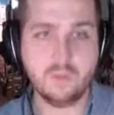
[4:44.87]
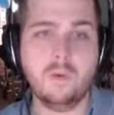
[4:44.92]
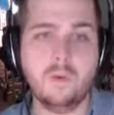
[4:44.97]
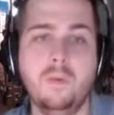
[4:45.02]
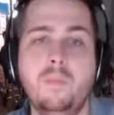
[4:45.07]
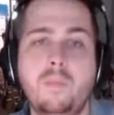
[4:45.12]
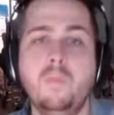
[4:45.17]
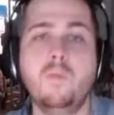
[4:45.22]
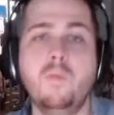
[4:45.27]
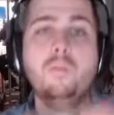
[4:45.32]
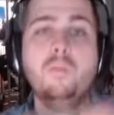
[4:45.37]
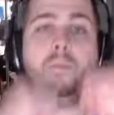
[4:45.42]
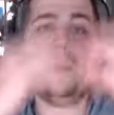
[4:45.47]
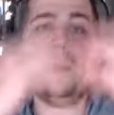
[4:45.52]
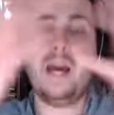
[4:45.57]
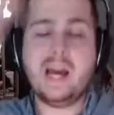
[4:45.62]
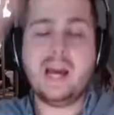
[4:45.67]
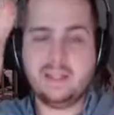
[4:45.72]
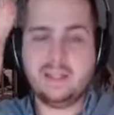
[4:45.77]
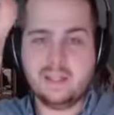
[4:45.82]
we're
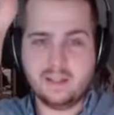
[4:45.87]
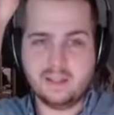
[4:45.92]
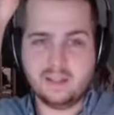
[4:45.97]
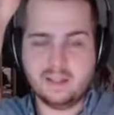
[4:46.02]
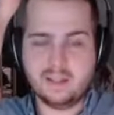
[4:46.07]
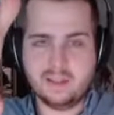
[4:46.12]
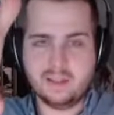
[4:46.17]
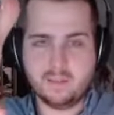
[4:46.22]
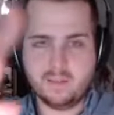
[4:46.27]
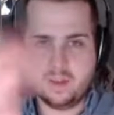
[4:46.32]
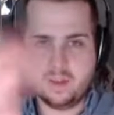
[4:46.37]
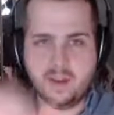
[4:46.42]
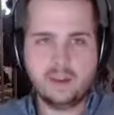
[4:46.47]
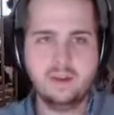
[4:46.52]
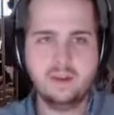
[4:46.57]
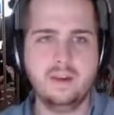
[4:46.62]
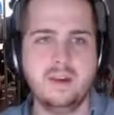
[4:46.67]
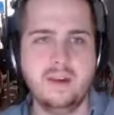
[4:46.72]
passing it something.